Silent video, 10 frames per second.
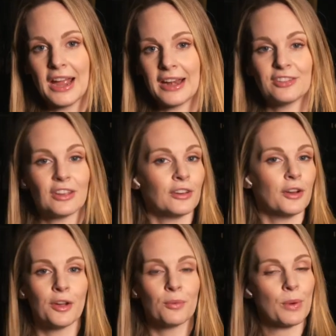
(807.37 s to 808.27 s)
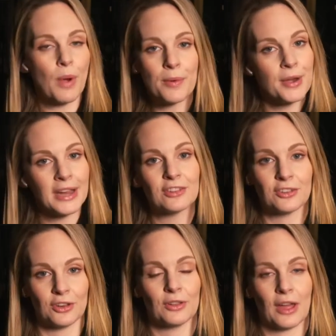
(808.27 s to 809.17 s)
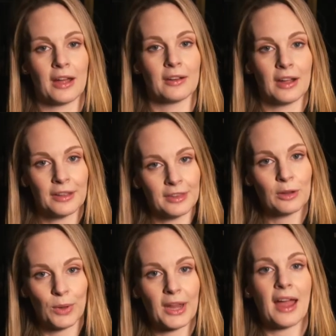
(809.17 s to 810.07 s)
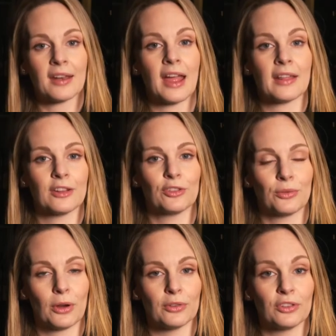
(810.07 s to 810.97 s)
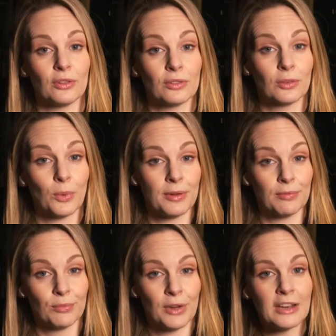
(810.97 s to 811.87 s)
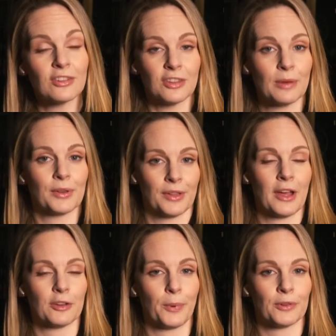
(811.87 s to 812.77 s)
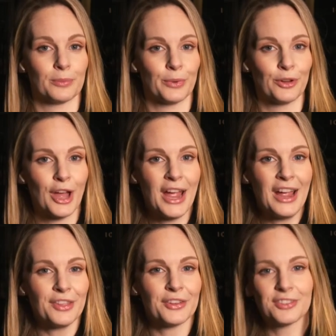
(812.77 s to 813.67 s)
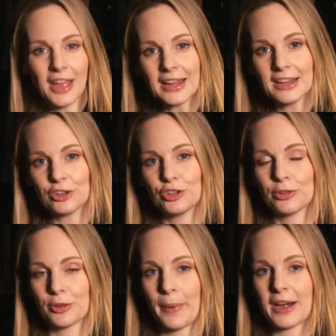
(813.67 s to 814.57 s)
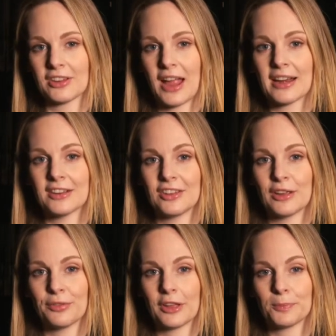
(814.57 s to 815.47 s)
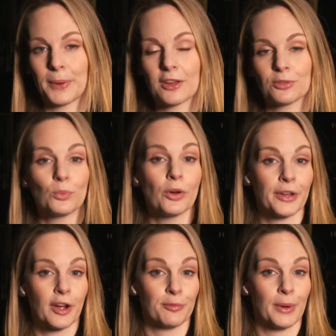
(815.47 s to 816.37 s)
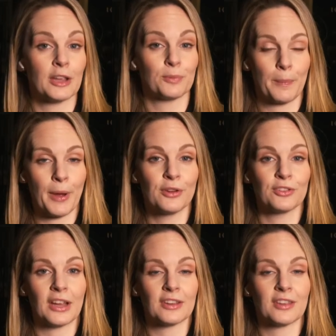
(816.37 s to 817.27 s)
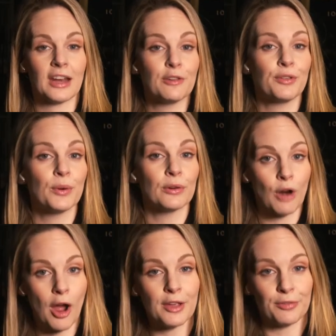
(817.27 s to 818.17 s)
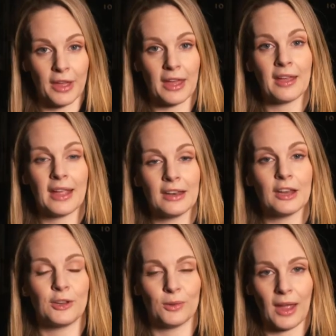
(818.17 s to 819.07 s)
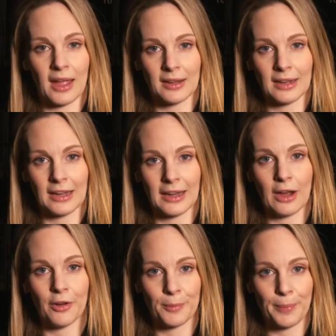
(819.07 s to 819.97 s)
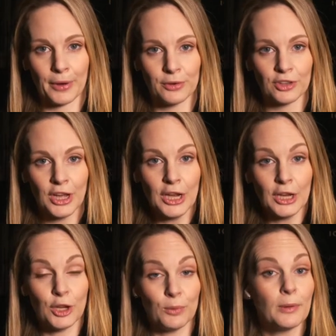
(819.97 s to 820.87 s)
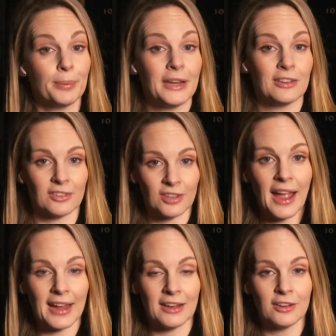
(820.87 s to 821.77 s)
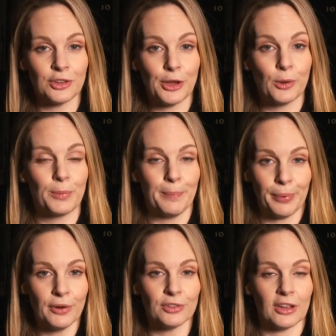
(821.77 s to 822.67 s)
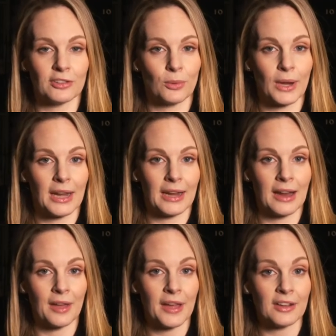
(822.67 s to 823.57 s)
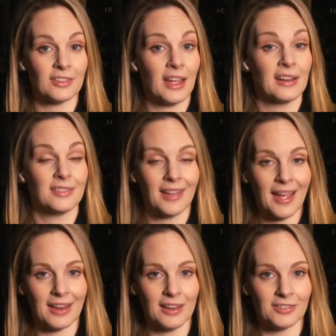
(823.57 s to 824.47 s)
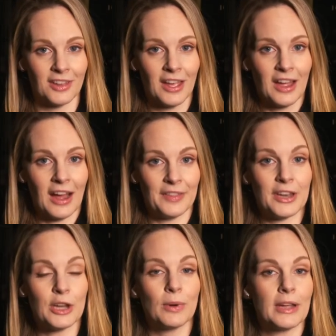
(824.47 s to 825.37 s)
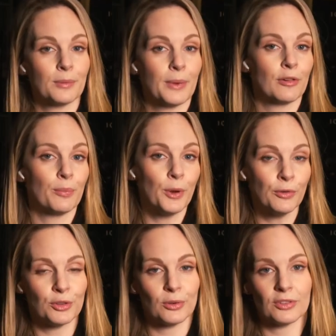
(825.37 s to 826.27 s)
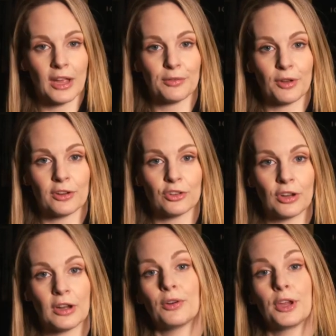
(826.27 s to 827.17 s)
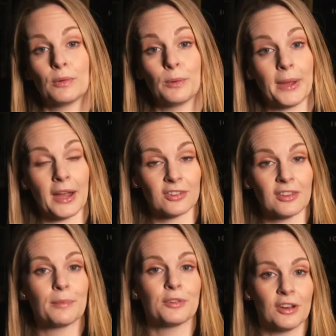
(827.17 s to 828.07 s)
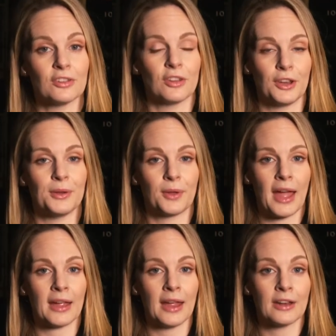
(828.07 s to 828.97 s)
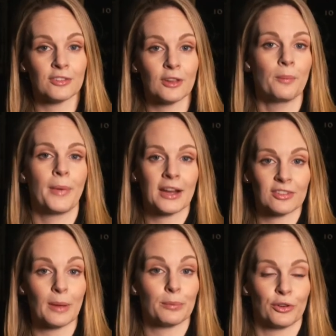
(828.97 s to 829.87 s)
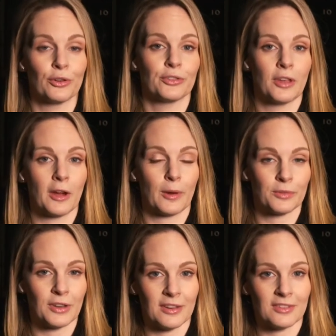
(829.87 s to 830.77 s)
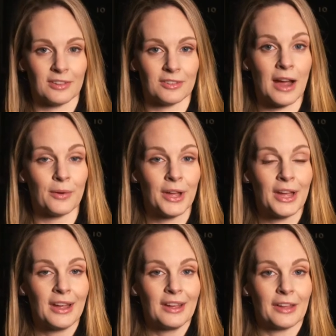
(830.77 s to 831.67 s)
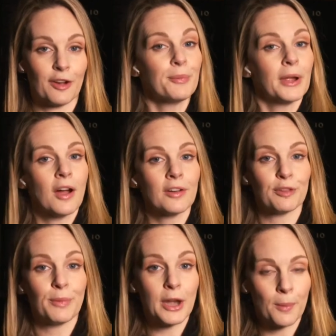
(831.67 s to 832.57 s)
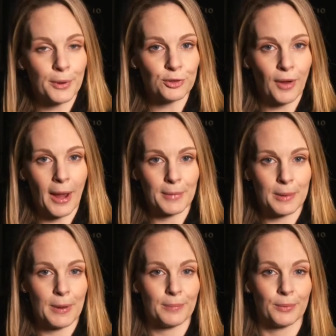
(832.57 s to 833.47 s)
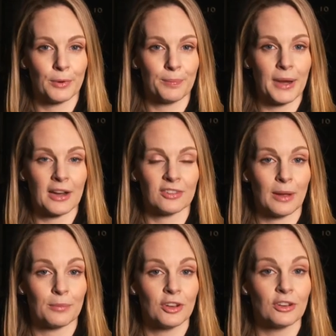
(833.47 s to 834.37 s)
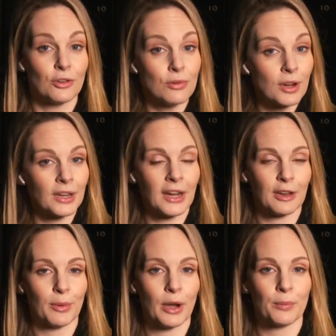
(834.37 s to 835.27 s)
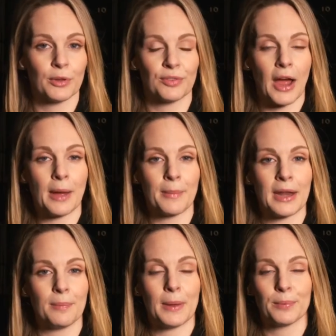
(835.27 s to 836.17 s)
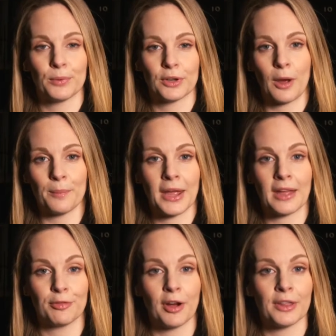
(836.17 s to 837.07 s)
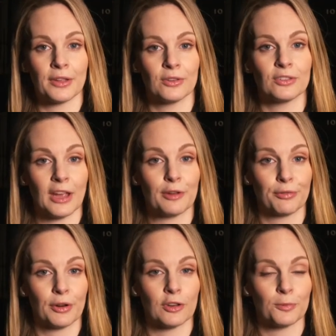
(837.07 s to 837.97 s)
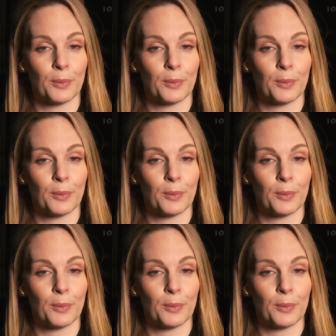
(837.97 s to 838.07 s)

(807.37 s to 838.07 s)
And he said, no, we won't need to do that. I think we can get this through. So we need to see whether that's possible. The second issue is the practicality of this, because what the government is proposing is that if you arrive here in the UK illegally on a boat, you will be detained, you will be processed quickly. Now, they're saying days, and then you will either be removed to a safe country or you will be accepted into the UK in some exceptional circumstances. Now, the government can't give me numbers for how many people would be accepted, nor can they give me numbers for how many people would come here via those safe routes.